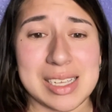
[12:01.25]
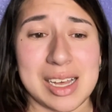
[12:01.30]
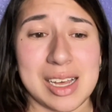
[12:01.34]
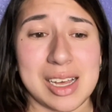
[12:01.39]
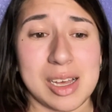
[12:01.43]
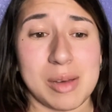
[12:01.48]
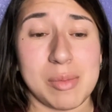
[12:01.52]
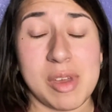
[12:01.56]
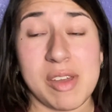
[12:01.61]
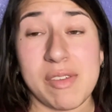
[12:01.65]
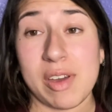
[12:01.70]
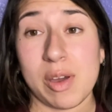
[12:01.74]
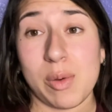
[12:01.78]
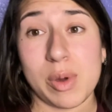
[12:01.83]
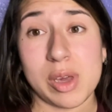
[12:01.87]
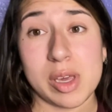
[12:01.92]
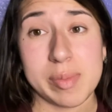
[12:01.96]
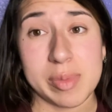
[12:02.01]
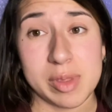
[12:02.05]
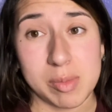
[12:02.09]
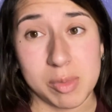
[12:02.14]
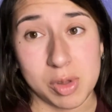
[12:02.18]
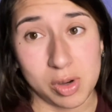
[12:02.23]
um, if I wake
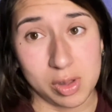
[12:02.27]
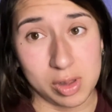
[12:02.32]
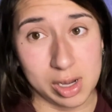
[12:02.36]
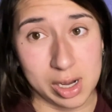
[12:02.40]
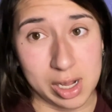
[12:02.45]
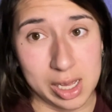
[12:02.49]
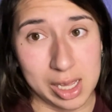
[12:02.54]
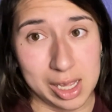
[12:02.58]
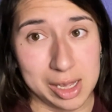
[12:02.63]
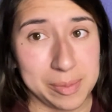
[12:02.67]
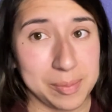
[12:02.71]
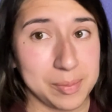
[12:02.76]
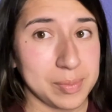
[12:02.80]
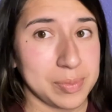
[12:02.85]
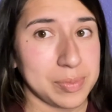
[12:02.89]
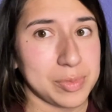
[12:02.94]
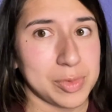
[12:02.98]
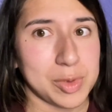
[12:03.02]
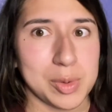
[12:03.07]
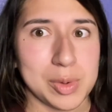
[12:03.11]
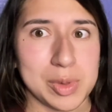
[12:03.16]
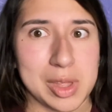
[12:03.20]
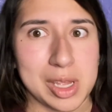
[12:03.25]
up in the middle of the night
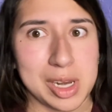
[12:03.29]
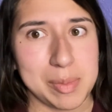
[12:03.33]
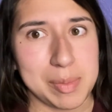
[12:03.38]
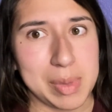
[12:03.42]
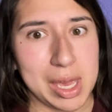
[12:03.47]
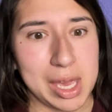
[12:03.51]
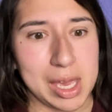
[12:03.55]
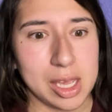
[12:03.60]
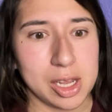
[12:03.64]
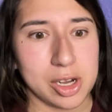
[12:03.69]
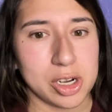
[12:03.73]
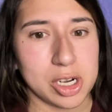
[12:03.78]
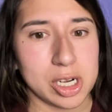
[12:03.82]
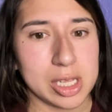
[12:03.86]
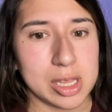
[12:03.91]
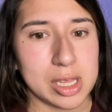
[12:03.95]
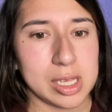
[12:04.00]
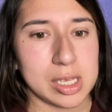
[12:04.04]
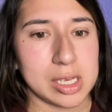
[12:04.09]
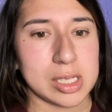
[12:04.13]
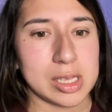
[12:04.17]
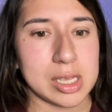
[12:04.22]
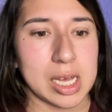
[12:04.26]
with any pain or anything
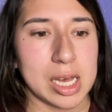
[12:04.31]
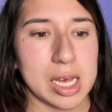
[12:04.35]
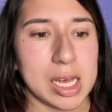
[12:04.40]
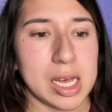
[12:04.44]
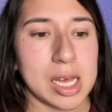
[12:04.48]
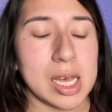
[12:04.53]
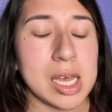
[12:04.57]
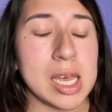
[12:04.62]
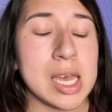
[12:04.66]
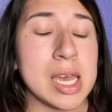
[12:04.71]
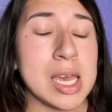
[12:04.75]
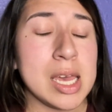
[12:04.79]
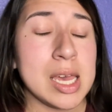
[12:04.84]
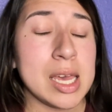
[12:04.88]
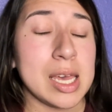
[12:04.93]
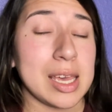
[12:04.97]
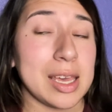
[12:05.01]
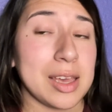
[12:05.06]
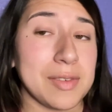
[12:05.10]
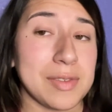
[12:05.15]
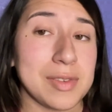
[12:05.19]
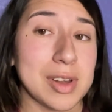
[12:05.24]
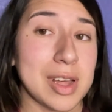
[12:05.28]
like that.
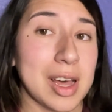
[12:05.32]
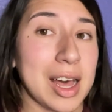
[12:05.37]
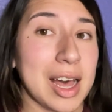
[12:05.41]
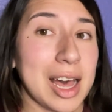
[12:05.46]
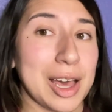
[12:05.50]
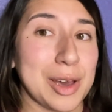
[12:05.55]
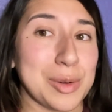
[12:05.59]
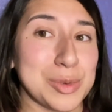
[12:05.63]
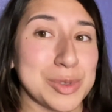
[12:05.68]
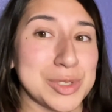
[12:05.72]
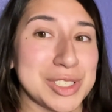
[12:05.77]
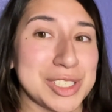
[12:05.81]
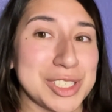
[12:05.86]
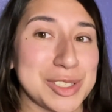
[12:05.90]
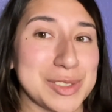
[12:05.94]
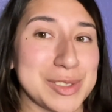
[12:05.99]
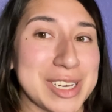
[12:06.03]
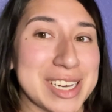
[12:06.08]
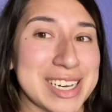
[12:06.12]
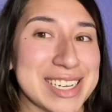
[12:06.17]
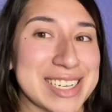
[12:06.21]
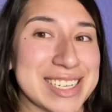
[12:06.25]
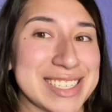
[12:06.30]
If not, I will see you
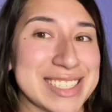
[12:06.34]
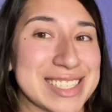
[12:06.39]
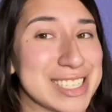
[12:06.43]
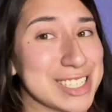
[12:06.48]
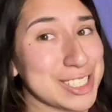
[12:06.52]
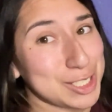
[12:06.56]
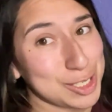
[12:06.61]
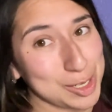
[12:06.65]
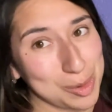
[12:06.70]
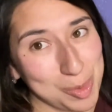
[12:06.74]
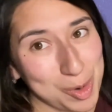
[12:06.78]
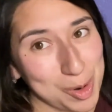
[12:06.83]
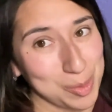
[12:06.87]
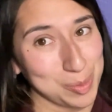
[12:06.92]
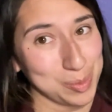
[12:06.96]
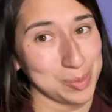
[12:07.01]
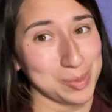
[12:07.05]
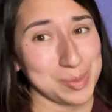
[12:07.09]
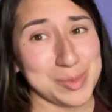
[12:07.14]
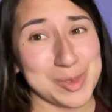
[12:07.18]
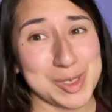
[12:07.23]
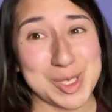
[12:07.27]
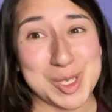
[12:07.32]
guys
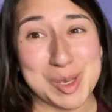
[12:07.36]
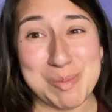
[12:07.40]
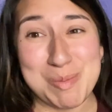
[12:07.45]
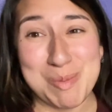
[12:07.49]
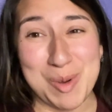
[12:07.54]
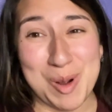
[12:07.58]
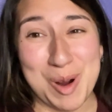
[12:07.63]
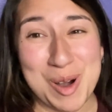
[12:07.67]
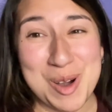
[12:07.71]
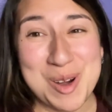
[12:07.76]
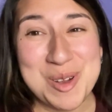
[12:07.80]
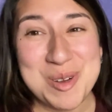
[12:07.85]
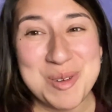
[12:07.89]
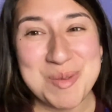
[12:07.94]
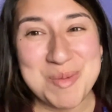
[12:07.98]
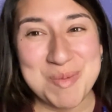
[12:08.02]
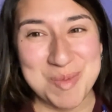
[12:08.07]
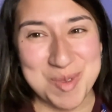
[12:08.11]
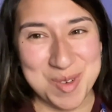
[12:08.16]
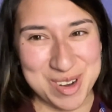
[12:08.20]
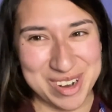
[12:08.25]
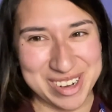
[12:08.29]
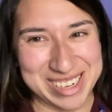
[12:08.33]
tomorrow
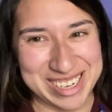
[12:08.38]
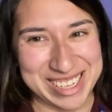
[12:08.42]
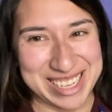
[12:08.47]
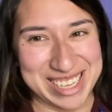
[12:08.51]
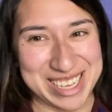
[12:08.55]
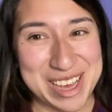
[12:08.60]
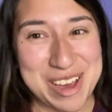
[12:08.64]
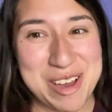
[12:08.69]
morning.